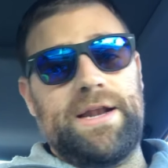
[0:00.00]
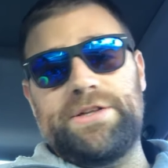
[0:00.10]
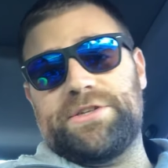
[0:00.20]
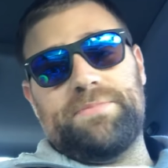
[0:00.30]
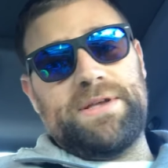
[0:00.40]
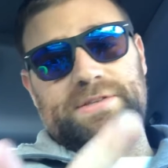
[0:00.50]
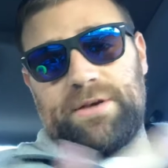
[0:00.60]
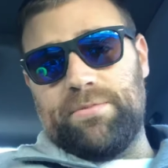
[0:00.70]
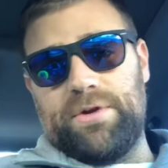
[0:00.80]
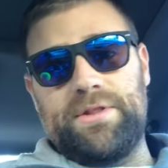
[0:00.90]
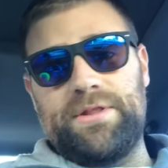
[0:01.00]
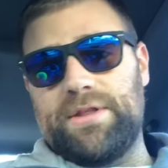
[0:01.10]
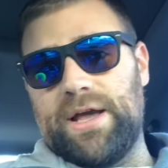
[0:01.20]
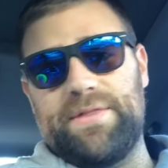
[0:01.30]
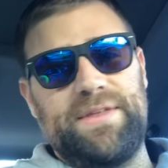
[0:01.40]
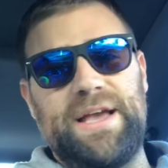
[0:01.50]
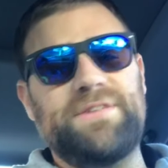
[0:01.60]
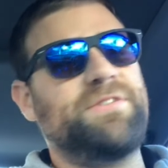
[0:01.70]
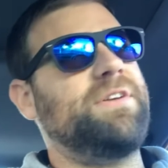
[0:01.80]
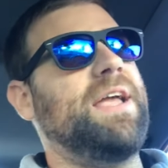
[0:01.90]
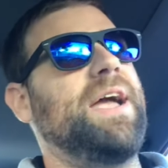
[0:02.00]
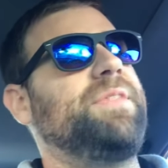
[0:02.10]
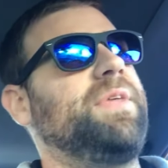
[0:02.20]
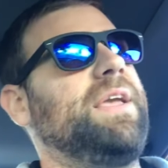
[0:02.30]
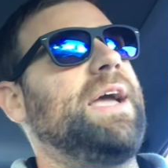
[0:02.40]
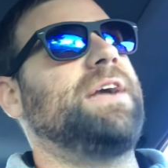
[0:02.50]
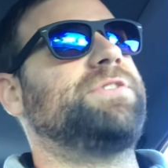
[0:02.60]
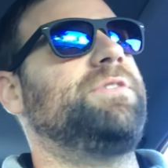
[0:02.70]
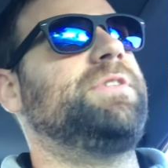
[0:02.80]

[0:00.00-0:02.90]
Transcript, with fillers: I just met someone uh, yesterday, I think actually, or